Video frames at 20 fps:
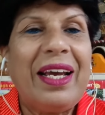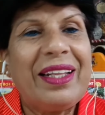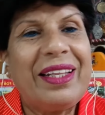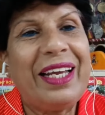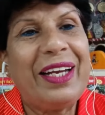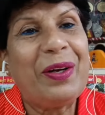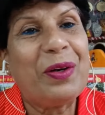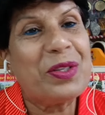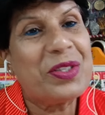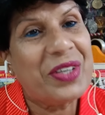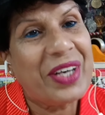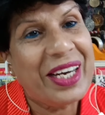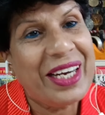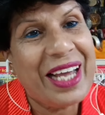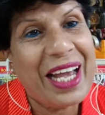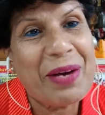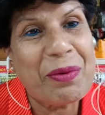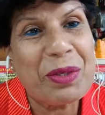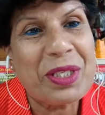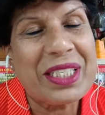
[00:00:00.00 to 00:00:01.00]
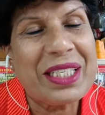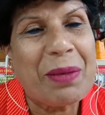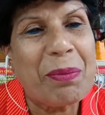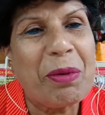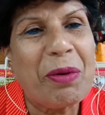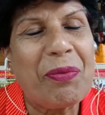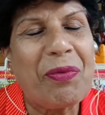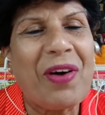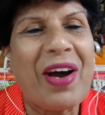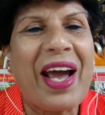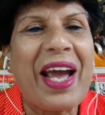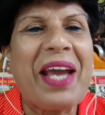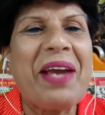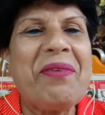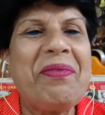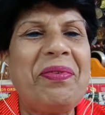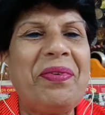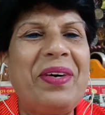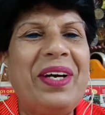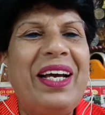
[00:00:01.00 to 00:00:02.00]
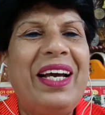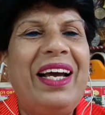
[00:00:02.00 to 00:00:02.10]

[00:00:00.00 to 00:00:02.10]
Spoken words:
Then Australia, I was number 5.